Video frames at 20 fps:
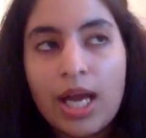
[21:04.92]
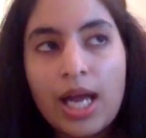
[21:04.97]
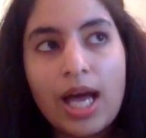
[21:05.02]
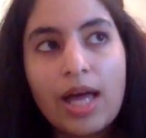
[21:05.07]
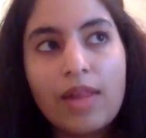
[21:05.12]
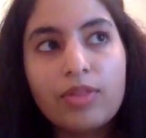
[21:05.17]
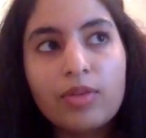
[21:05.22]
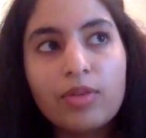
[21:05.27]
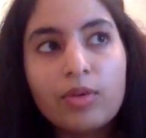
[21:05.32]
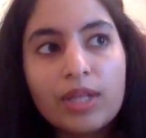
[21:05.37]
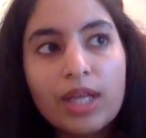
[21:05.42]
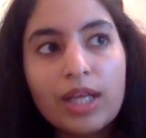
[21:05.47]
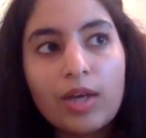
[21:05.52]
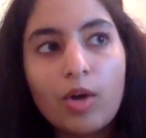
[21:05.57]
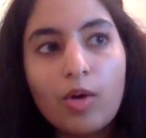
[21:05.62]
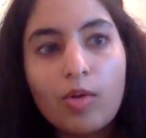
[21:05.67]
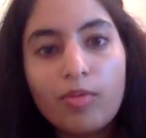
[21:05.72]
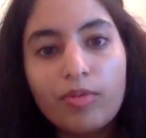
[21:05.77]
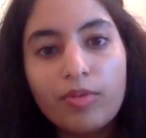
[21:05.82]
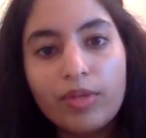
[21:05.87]
And through that,
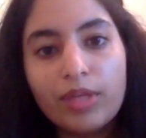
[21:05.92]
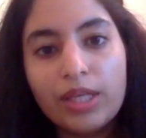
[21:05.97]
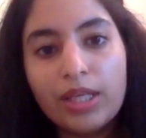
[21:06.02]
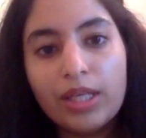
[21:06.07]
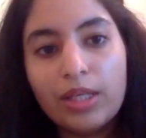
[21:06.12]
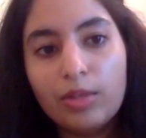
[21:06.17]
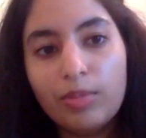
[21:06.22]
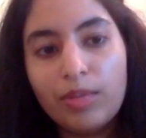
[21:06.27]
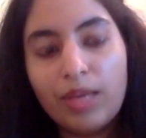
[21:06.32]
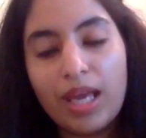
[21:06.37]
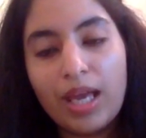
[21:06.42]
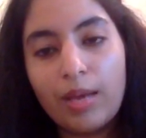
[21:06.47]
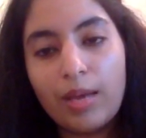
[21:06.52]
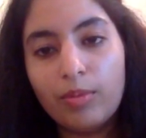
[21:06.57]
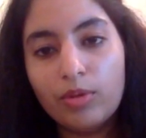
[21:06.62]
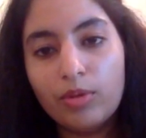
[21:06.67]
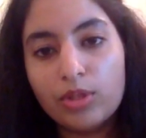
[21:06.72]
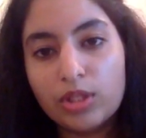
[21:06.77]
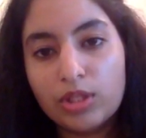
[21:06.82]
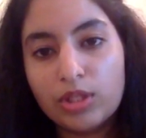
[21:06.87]
hopefully you'd be
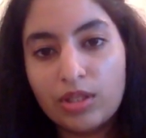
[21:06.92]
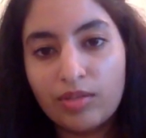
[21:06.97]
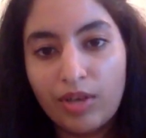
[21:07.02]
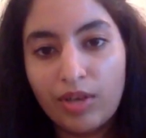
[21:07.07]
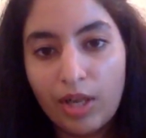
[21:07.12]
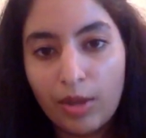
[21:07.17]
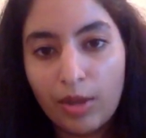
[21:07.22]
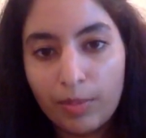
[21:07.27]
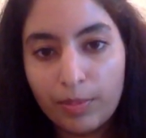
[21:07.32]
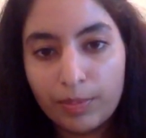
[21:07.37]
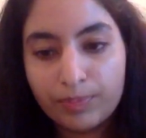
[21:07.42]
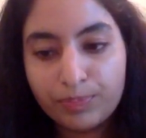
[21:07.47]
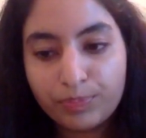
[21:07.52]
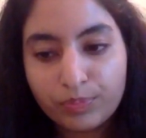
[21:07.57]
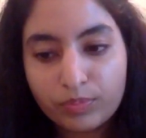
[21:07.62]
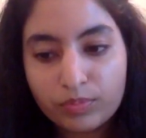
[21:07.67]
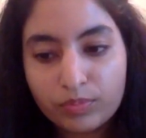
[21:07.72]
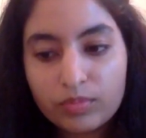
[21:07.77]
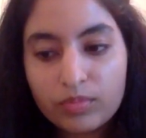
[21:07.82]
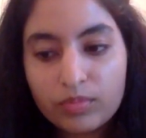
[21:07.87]
able to develop
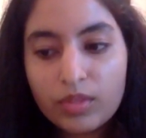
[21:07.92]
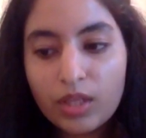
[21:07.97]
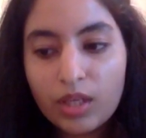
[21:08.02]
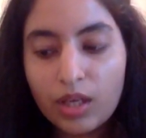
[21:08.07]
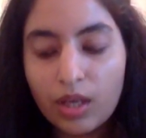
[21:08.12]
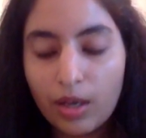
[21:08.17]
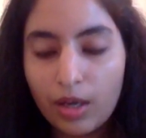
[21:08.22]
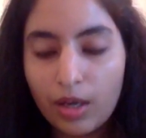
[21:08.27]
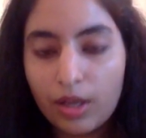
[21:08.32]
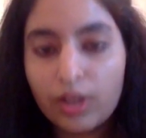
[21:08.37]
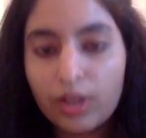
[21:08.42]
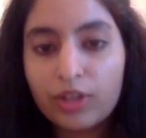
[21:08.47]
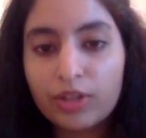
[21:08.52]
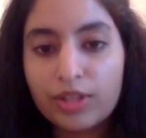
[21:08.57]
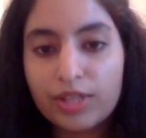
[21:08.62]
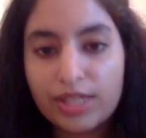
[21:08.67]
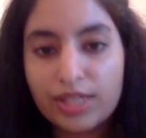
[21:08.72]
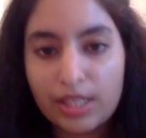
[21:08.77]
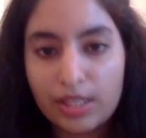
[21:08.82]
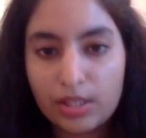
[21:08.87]
a
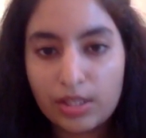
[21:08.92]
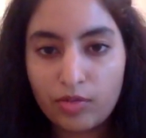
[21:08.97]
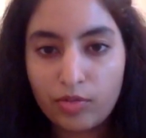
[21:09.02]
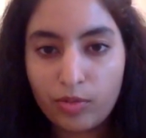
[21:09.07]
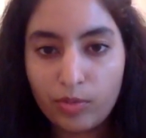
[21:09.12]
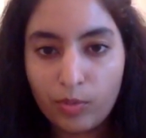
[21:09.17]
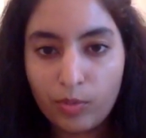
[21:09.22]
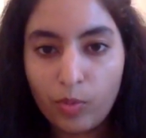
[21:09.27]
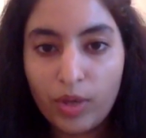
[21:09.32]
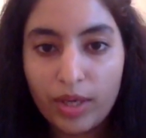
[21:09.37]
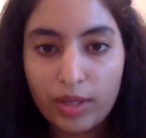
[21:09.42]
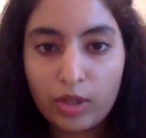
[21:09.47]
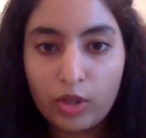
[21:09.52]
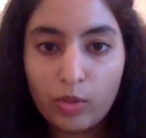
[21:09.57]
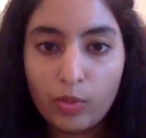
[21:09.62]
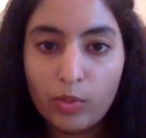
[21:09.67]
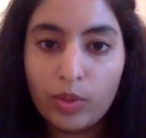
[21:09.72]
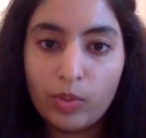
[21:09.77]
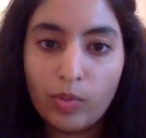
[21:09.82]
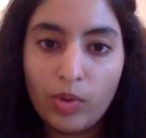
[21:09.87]
clearer sense of what
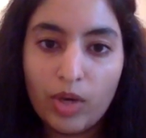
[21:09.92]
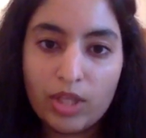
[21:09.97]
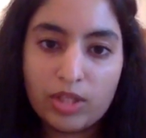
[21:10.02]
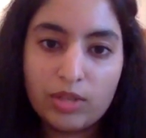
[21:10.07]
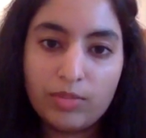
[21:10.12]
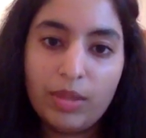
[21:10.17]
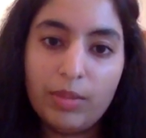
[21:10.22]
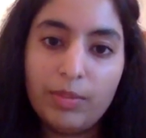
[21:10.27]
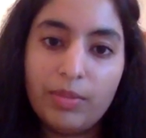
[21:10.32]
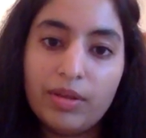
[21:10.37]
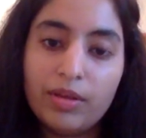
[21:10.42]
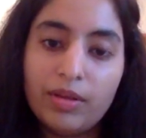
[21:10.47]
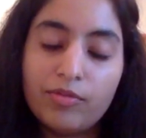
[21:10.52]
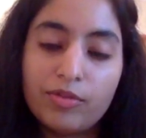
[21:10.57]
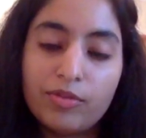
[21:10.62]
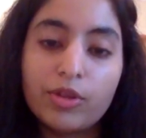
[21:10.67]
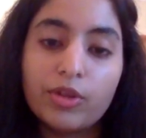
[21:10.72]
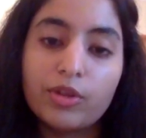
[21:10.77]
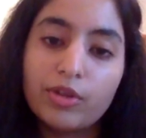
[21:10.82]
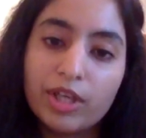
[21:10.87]
you would want to maybe
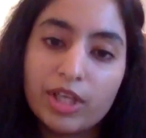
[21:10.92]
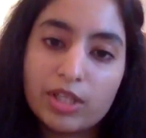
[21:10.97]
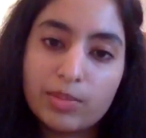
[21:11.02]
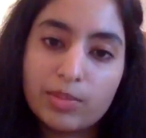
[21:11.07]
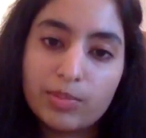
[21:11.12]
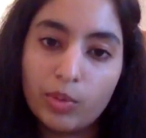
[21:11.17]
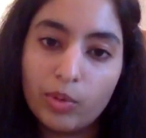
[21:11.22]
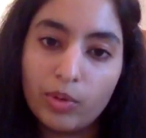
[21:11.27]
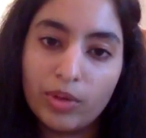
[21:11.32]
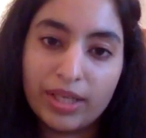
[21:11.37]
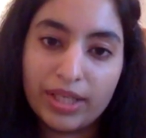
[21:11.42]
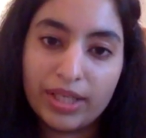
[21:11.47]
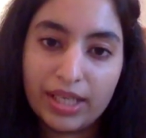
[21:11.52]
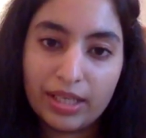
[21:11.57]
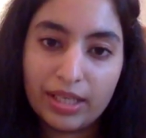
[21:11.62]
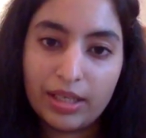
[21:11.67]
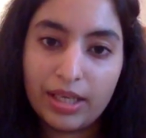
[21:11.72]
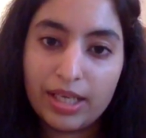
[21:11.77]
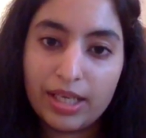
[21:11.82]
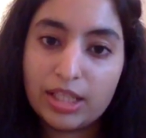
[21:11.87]
further explore and
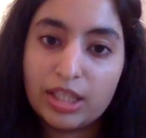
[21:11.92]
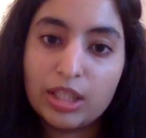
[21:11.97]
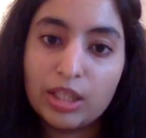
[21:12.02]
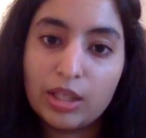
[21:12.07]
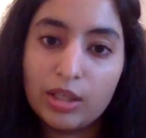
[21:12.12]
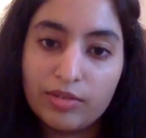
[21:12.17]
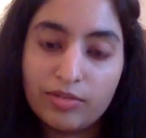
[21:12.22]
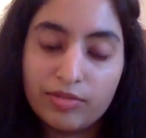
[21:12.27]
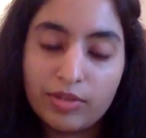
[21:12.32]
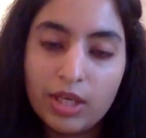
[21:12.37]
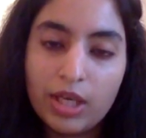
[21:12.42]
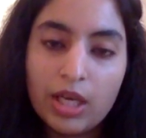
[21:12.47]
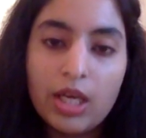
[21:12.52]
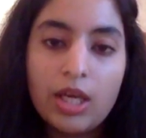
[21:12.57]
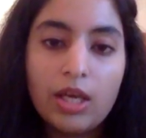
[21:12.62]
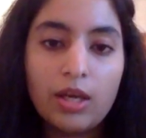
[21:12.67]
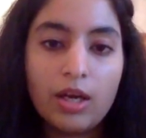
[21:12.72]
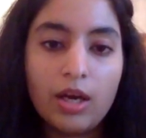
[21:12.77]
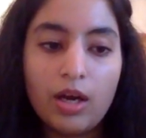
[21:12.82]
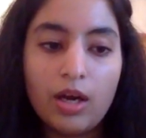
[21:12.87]
get an idea
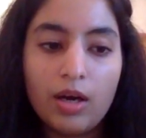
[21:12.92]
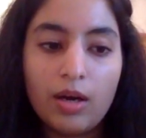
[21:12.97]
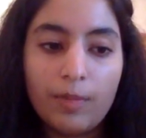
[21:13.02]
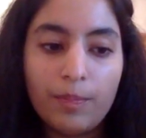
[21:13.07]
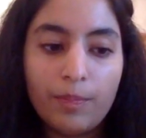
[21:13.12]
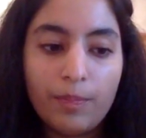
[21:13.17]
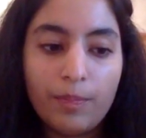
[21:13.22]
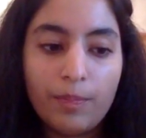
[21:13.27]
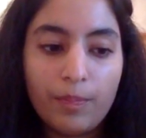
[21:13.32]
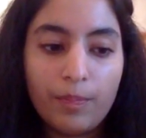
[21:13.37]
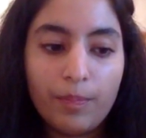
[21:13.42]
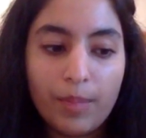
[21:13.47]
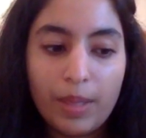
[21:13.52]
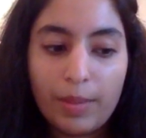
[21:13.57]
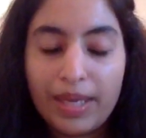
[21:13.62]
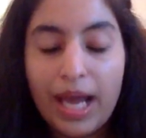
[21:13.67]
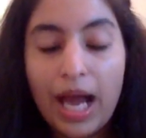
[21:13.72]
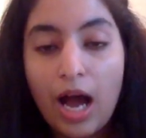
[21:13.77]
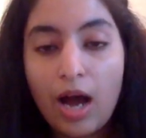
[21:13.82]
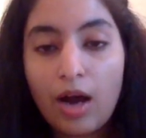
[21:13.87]
of maybe
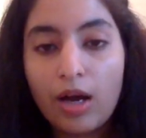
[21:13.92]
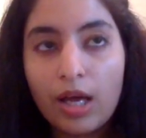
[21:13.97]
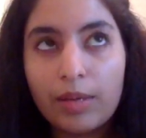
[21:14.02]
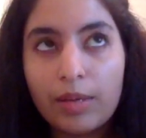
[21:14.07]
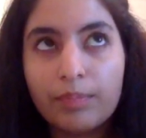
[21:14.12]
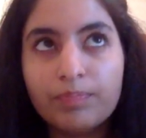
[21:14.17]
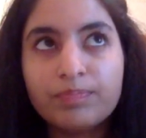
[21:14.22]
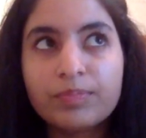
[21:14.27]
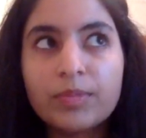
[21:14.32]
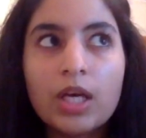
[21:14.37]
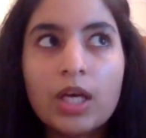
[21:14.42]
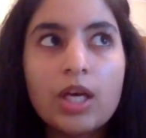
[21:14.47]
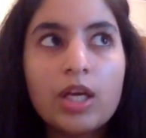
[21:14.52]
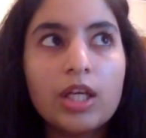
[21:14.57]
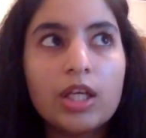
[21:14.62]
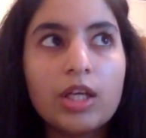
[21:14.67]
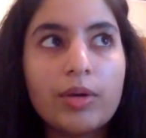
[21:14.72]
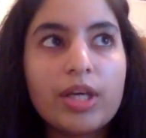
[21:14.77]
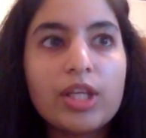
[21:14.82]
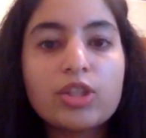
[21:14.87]
how. And
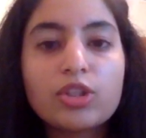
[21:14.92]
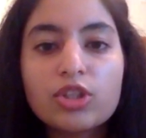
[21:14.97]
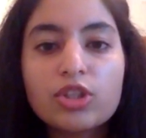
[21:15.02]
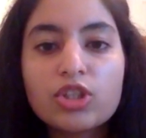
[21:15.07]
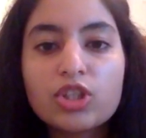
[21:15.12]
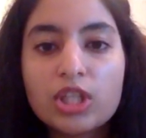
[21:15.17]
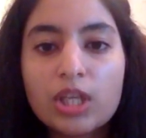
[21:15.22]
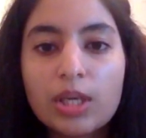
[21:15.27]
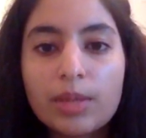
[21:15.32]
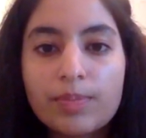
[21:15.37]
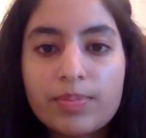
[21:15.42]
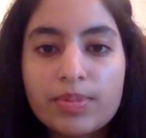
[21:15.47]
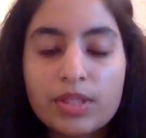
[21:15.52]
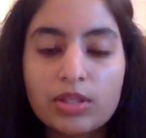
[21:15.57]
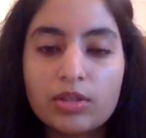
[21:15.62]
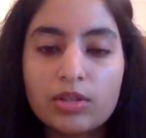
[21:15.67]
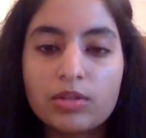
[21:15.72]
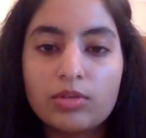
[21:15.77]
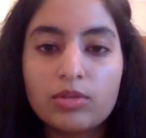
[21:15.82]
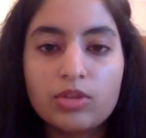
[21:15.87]
internships
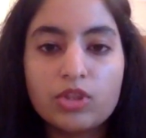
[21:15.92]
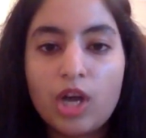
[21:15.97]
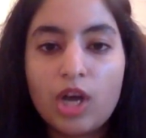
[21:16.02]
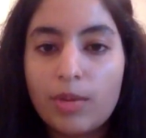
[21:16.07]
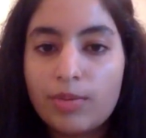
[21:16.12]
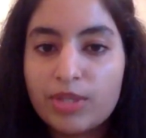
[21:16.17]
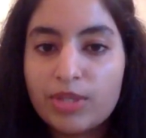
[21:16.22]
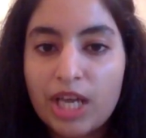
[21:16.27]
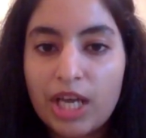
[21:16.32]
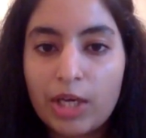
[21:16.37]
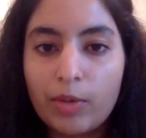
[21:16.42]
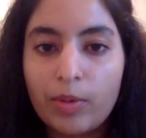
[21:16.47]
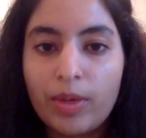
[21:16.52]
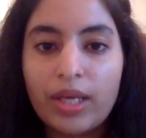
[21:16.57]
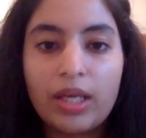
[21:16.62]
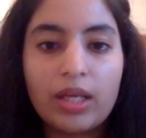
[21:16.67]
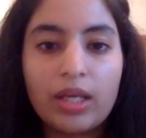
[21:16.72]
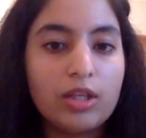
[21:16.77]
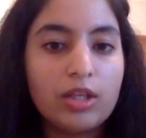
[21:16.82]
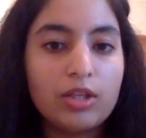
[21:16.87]
and job
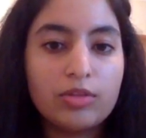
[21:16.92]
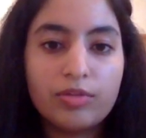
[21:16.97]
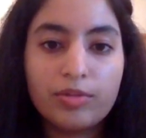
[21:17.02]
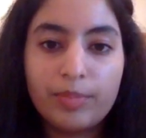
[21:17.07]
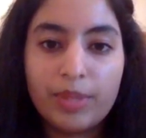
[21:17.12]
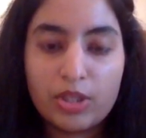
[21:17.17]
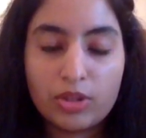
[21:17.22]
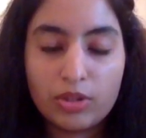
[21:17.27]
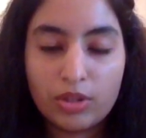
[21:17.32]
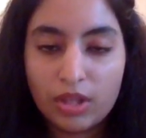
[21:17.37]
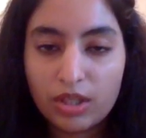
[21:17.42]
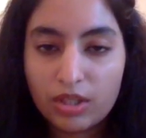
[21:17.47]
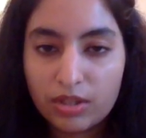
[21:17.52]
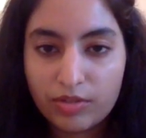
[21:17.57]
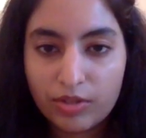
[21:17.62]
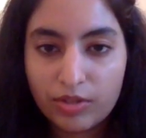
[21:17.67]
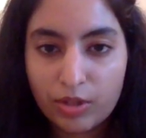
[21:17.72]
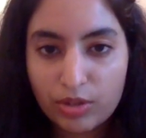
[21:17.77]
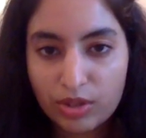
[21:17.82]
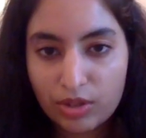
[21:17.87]
shadowing and informational
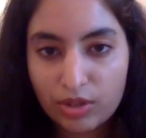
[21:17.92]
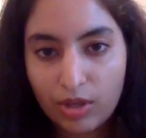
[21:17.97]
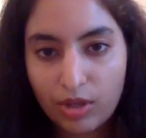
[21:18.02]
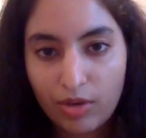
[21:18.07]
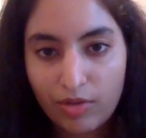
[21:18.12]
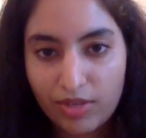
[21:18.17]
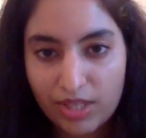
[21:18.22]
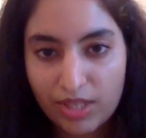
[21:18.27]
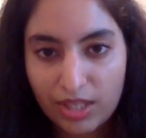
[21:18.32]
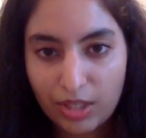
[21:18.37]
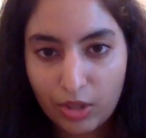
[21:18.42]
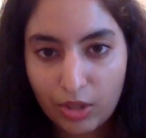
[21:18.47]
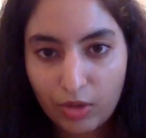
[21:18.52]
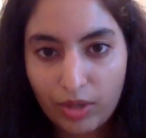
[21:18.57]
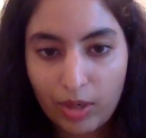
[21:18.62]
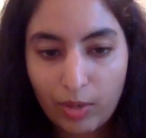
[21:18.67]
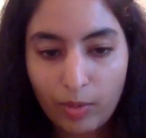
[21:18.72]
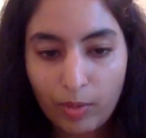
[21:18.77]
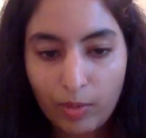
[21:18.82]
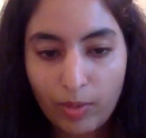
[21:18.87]
interviews are obviously a
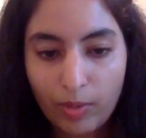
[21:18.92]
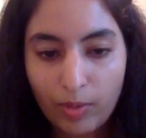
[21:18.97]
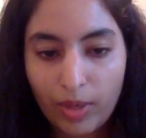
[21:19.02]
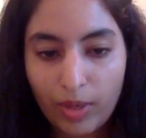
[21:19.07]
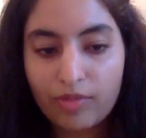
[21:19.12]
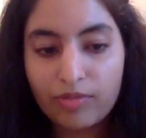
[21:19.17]
great way of